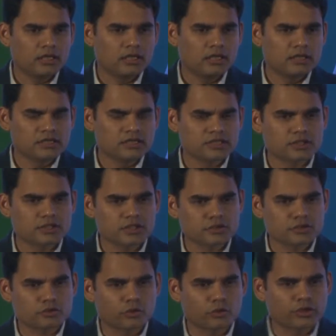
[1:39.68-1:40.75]
This
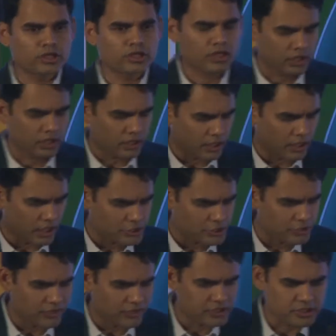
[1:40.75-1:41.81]
story
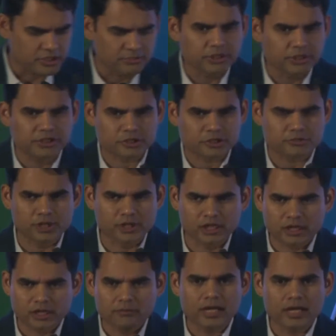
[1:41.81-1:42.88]
actually very deeply touched me. I'll
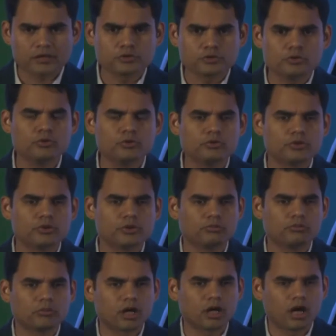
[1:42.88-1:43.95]
come back to
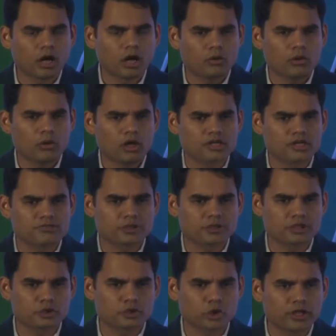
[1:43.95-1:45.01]
how
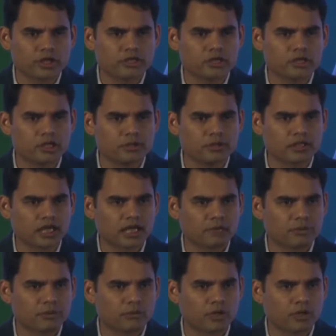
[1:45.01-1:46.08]
Hasmita joined
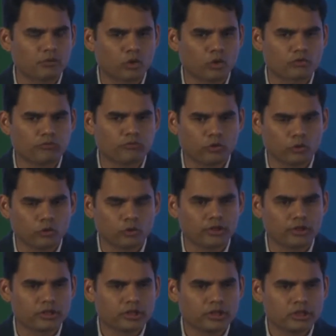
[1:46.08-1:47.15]
UrbanClap and what
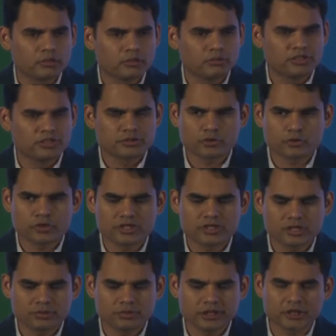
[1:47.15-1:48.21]
followed. But this story
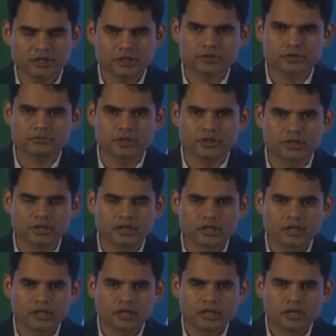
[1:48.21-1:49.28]
deeply touched me.
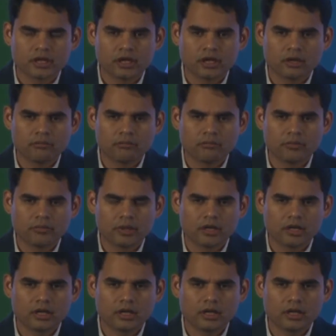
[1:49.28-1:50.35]

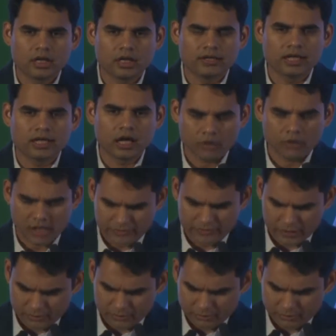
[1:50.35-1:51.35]
And now having